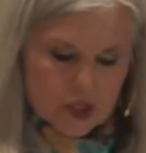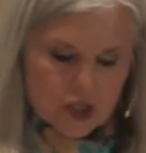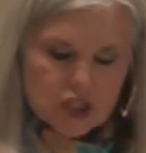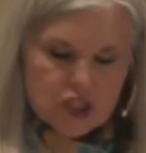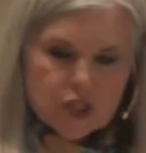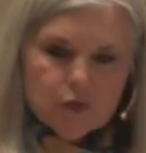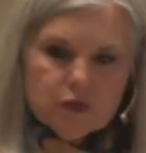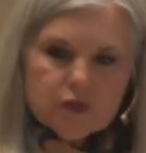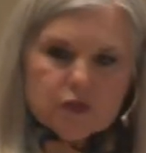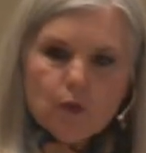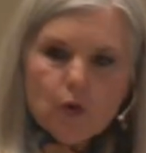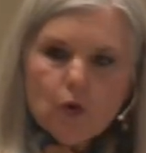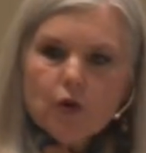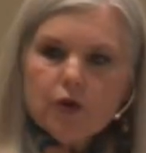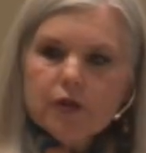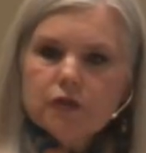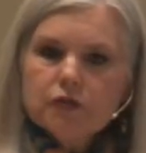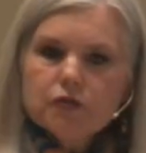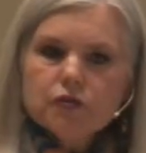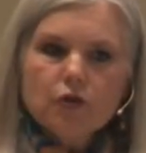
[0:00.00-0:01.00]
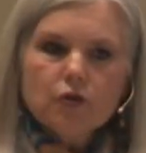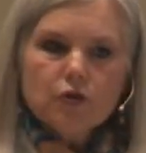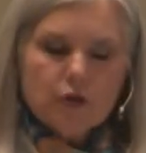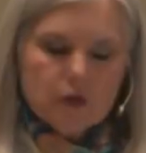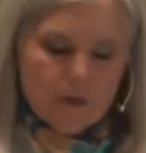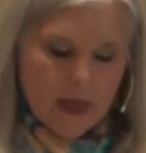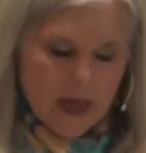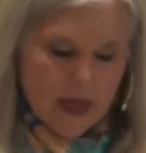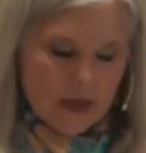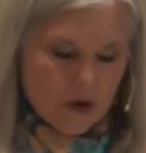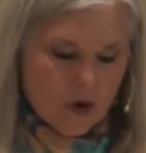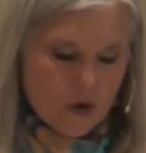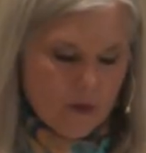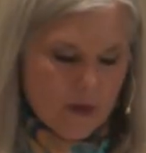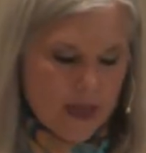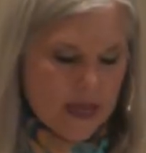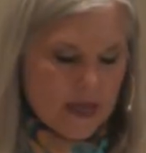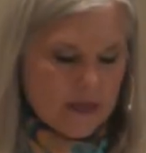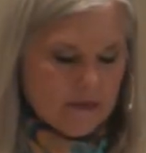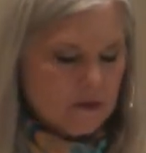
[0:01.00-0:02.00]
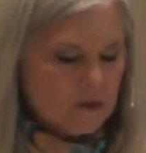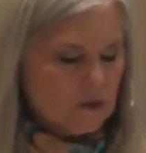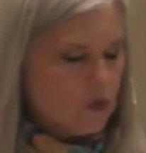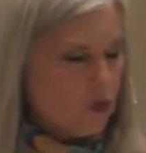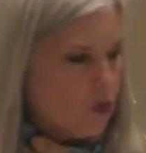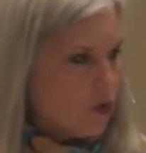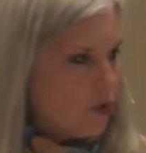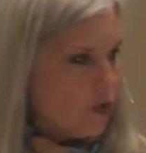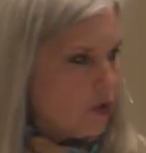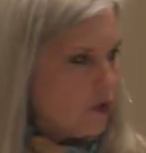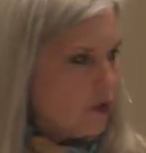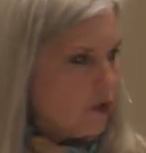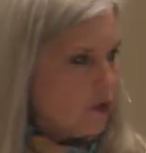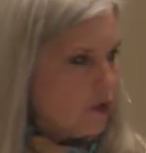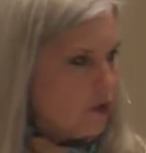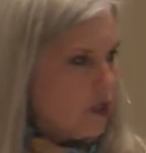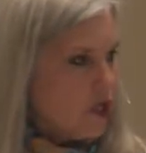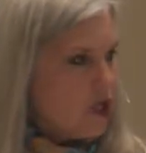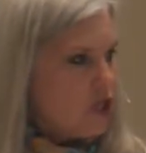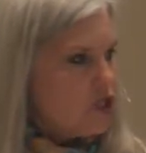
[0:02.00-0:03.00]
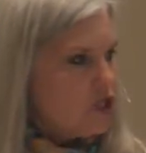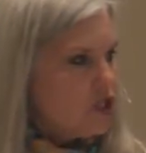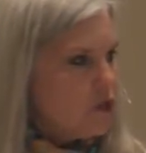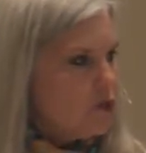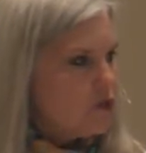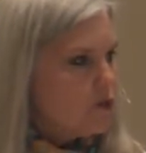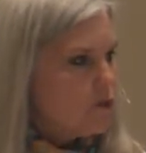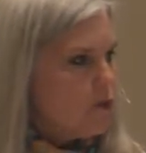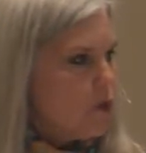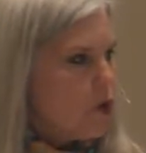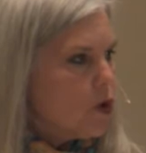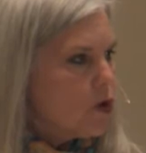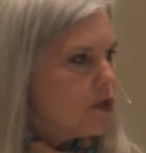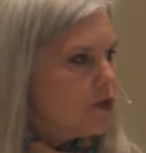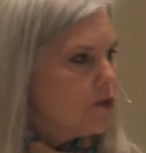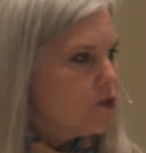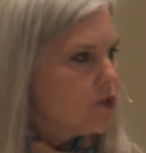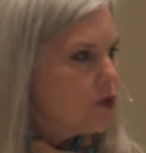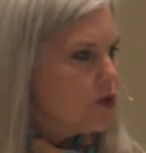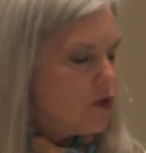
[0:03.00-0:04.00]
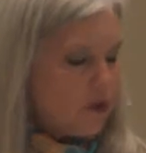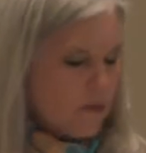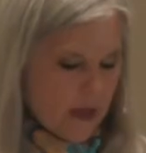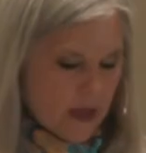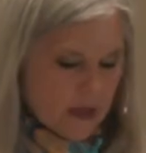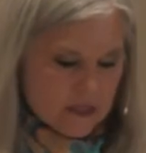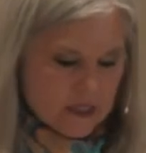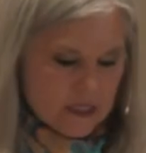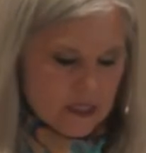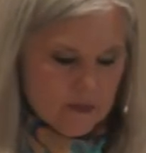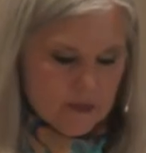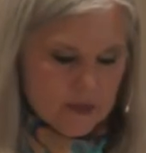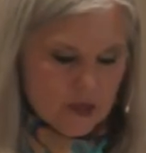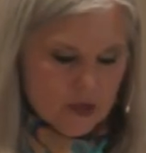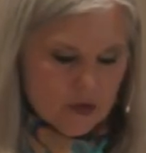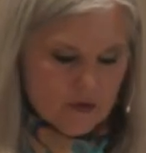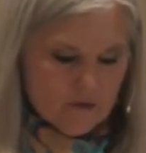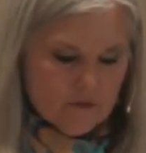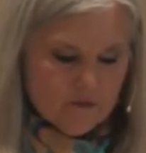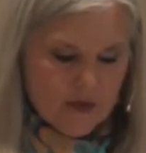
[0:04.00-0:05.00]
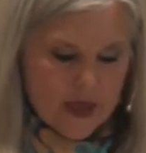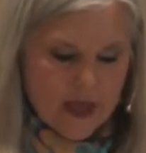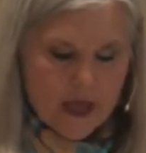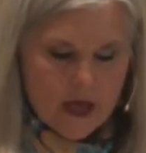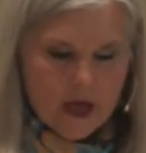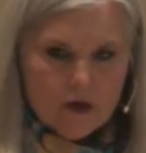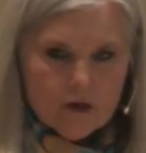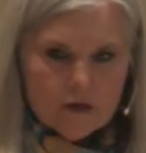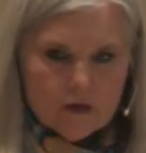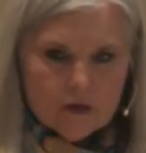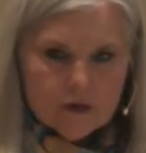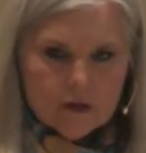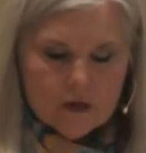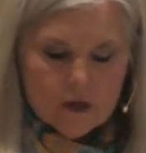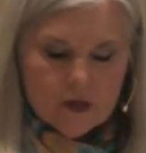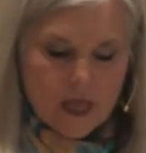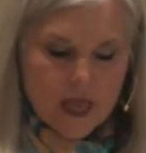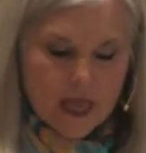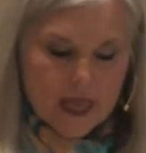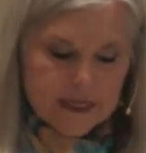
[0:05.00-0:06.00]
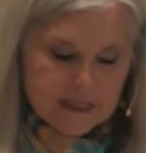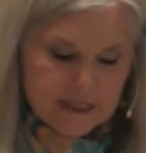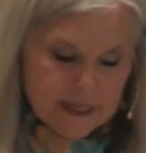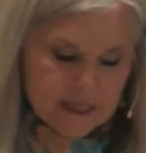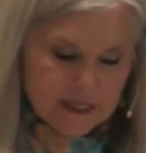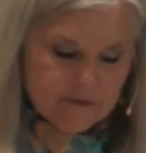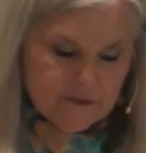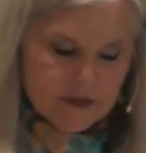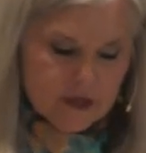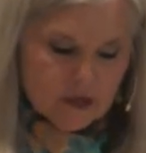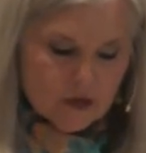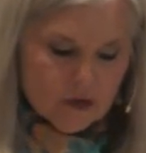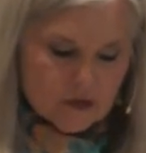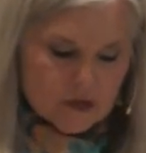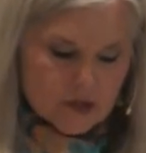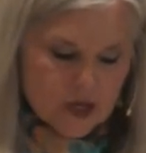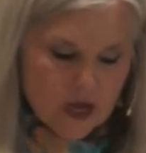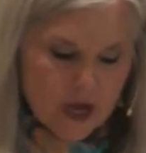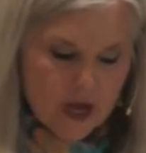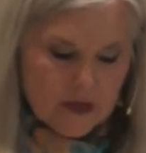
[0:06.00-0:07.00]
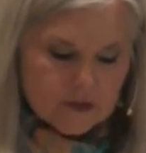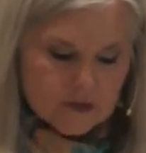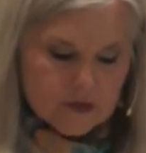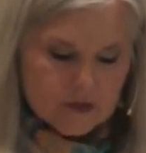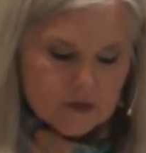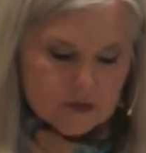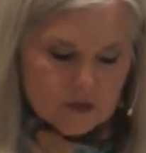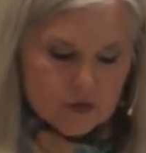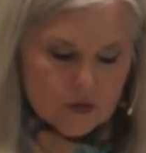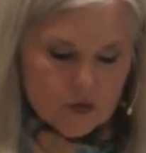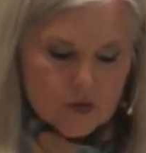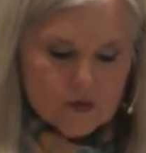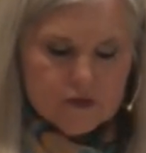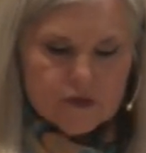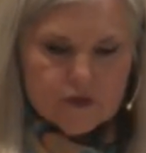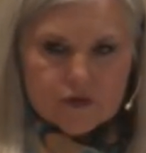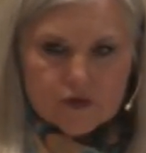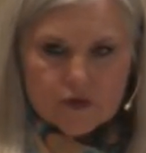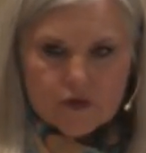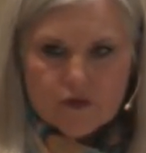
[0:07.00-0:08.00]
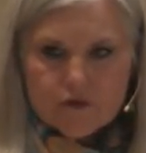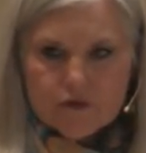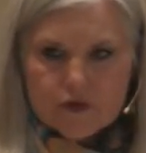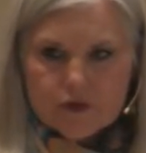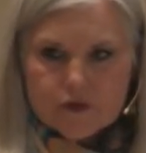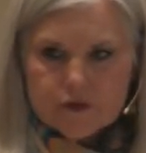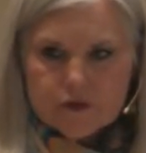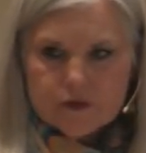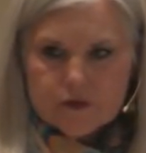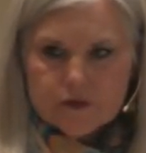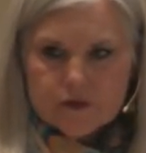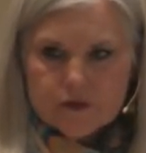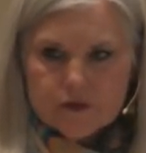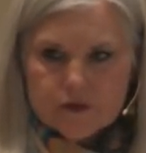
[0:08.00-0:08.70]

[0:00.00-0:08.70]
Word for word: She was more concerned about obeying the Lord. She was more concerned about keeping her vow and giving her child to the Lord's service